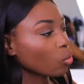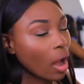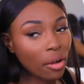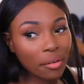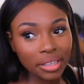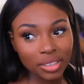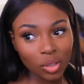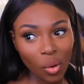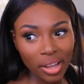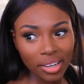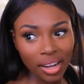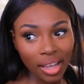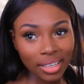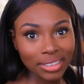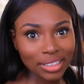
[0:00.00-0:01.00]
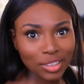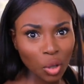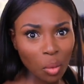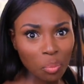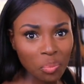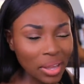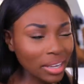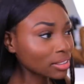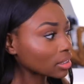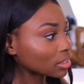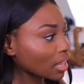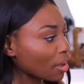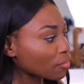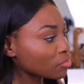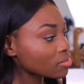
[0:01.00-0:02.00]
Wow, it's quite nice. It's got pictures.
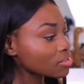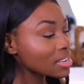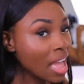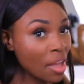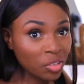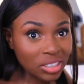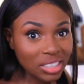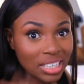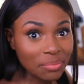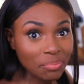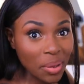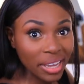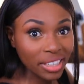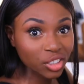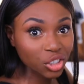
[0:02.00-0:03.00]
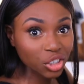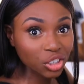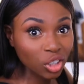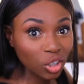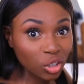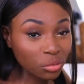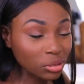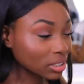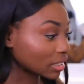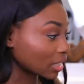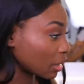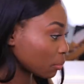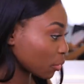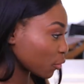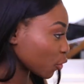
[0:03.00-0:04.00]
I've never seen pictures on the
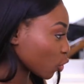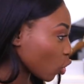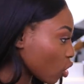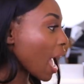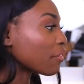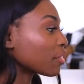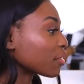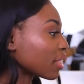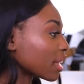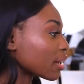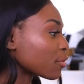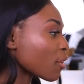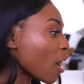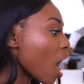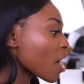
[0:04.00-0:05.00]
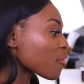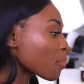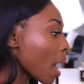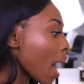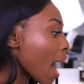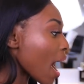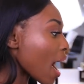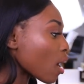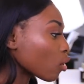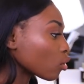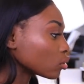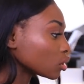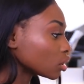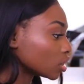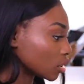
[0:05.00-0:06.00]
receipt before. Everything five
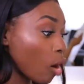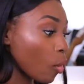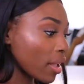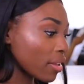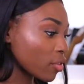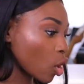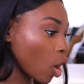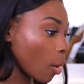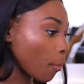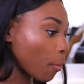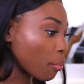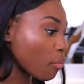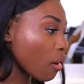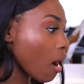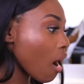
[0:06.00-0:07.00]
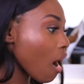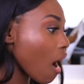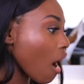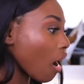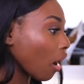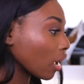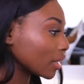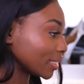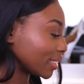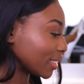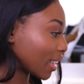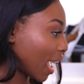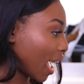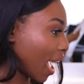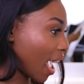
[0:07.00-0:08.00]
pounds. Oh, I even got a bra.
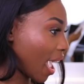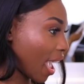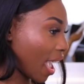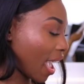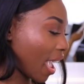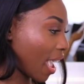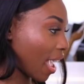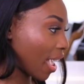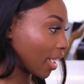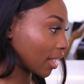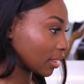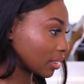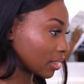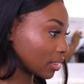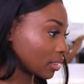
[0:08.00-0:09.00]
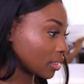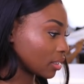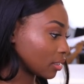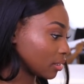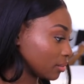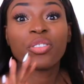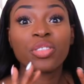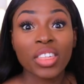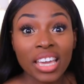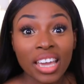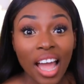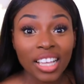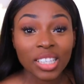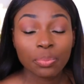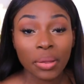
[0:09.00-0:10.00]
Yes. I think
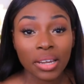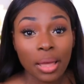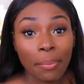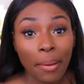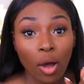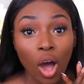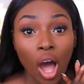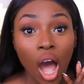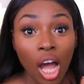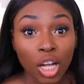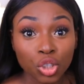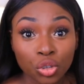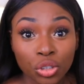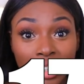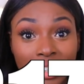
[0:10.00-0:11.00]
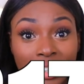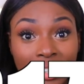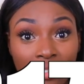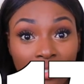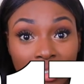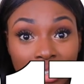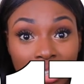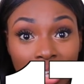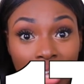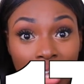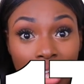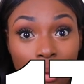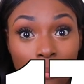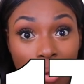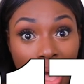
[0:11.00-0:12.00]
I spent about
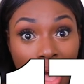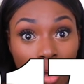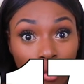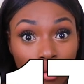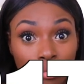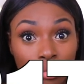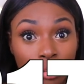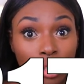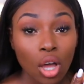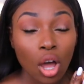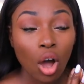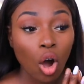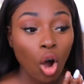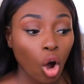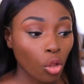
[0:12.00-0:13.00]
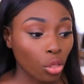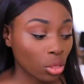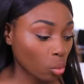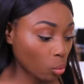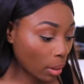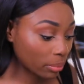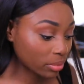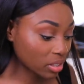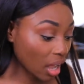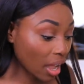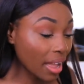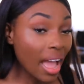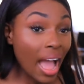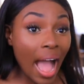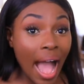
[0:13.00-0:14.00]
170 pounds on the
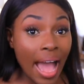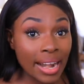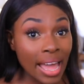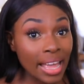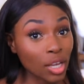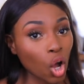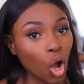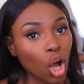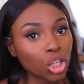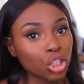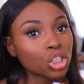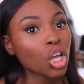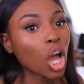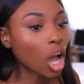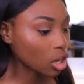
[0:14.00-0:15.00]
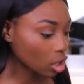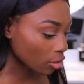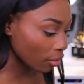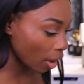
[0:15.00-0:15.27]
website and I got a ton of